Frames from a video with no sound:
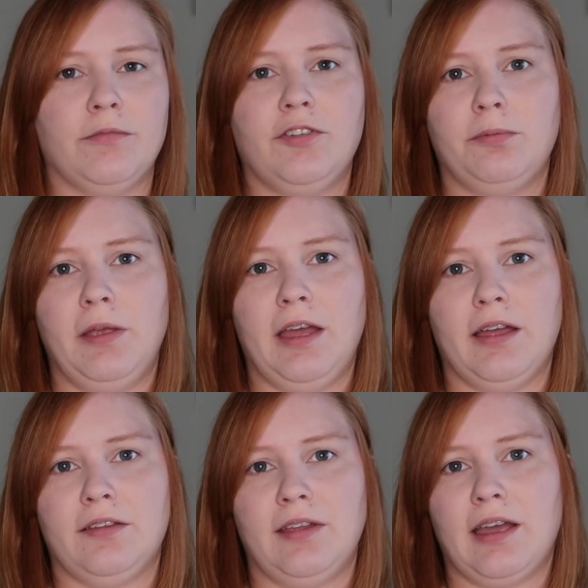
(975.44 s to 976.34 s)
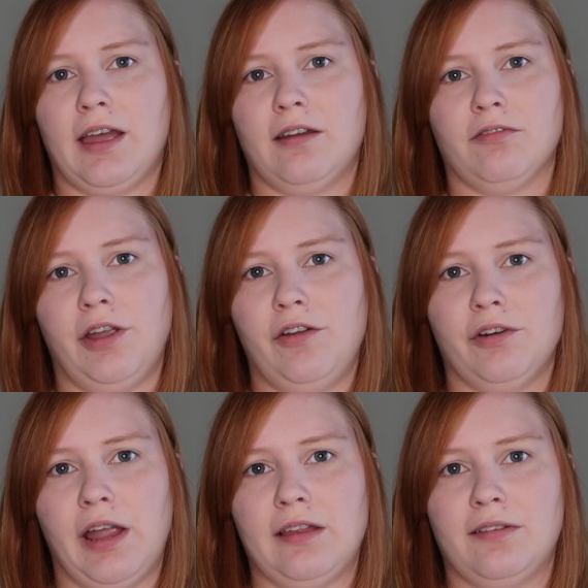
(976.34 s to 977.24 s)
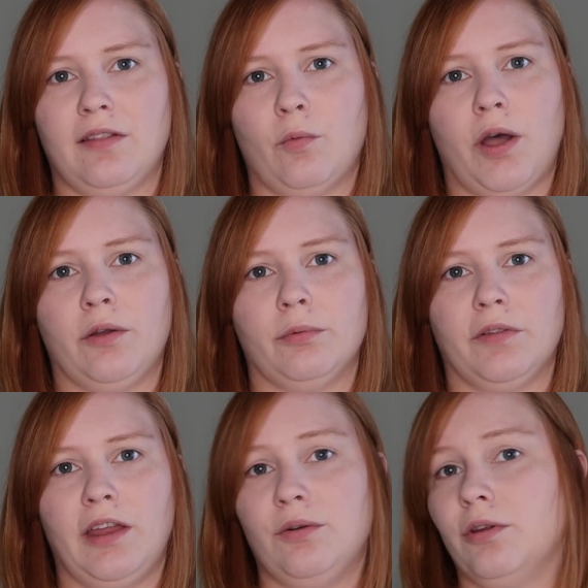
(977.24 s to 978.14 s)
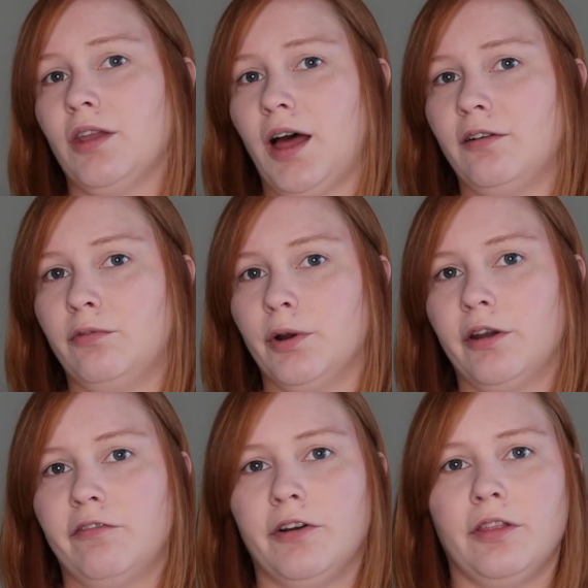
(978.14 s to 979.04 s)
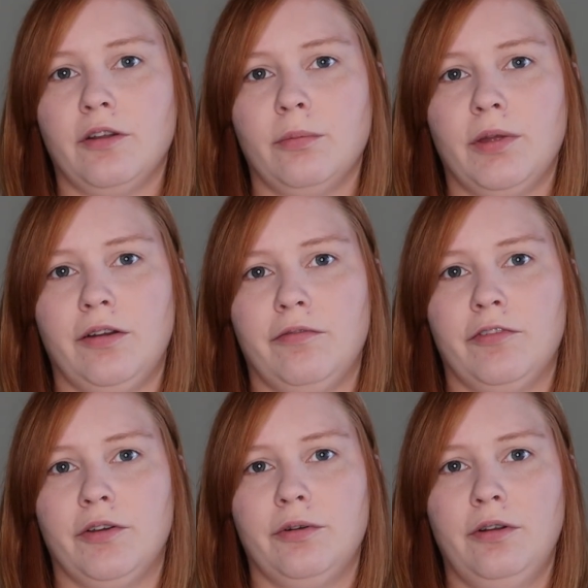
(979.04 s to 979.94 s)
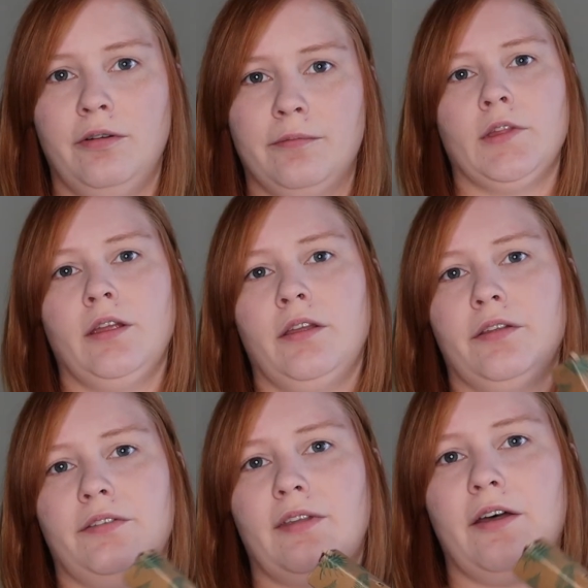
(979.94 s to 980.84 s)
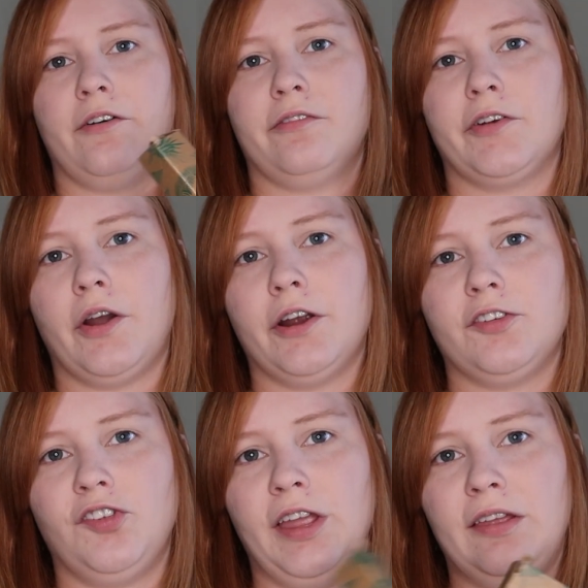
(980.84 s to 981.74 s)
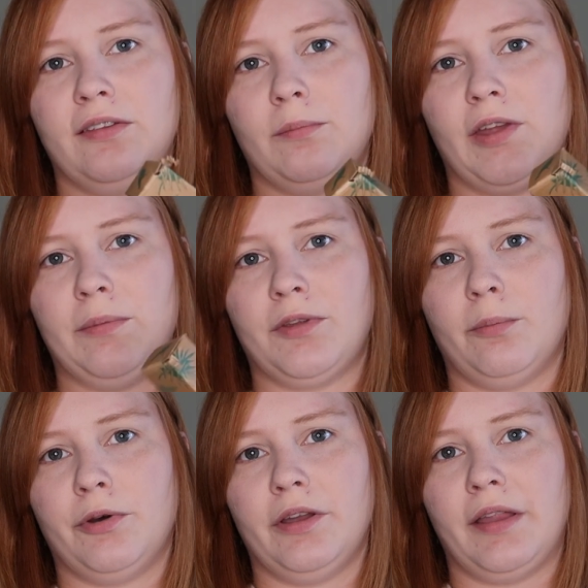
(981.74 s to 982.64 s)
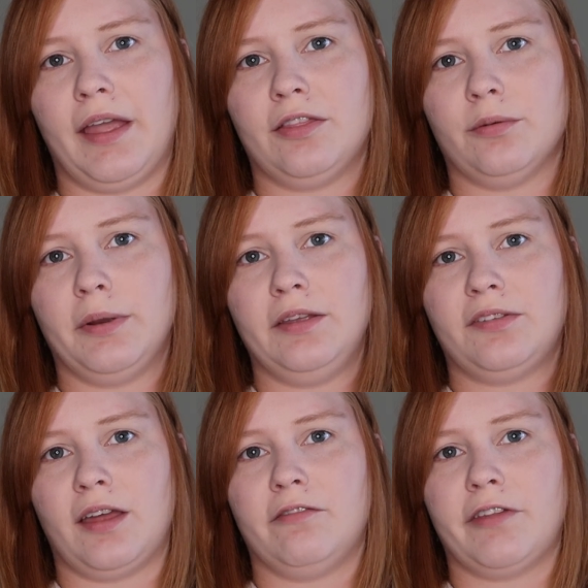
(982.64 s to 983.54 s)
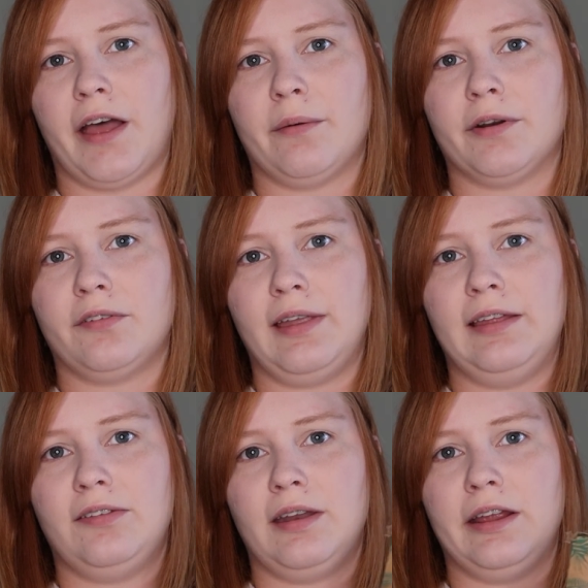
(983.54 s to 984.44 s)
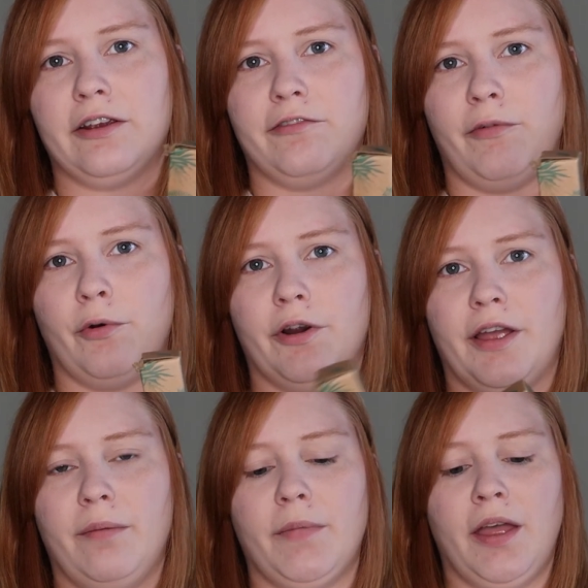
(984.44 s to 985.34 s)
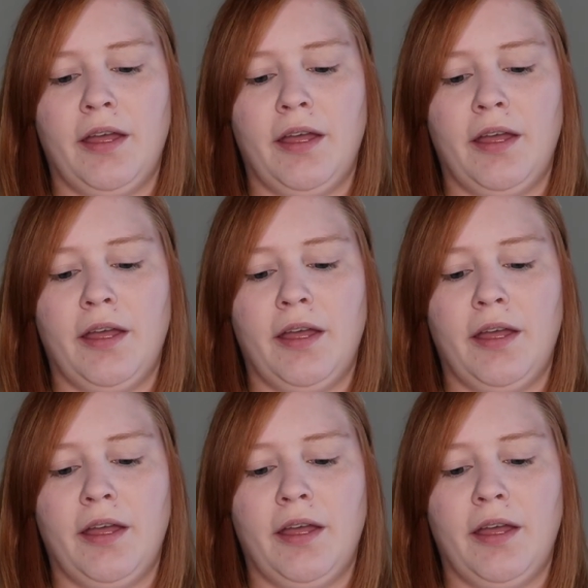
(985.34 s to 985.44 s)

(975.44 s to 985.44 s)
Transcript: just because it kind of recreates in the wild where they do a lot of work for a little bit of food. So for Archie, sometimes I'll put like 3 sunflower seeds in here for him.